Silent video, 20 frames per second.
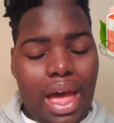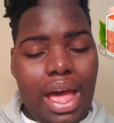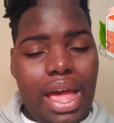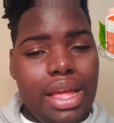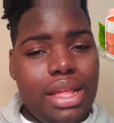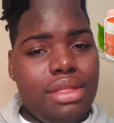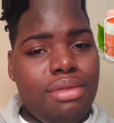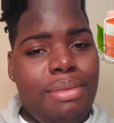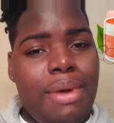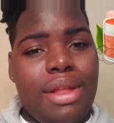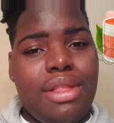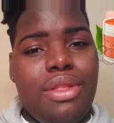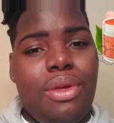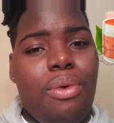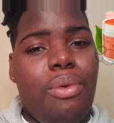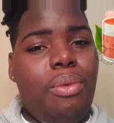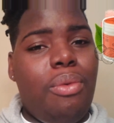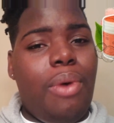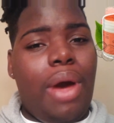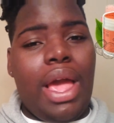I expected
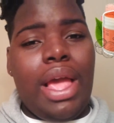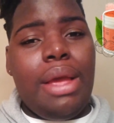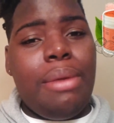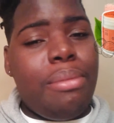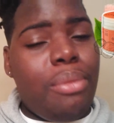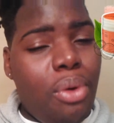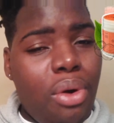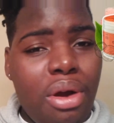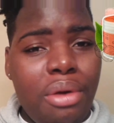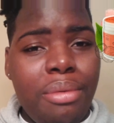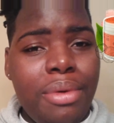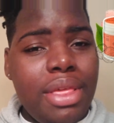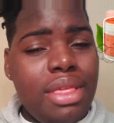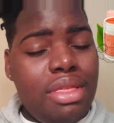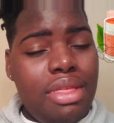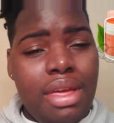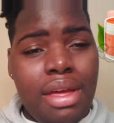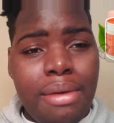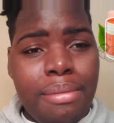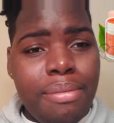way more
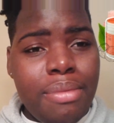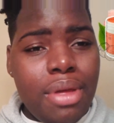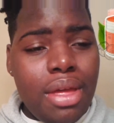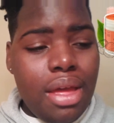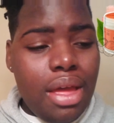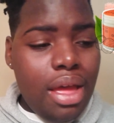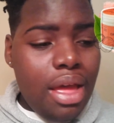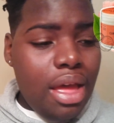with them.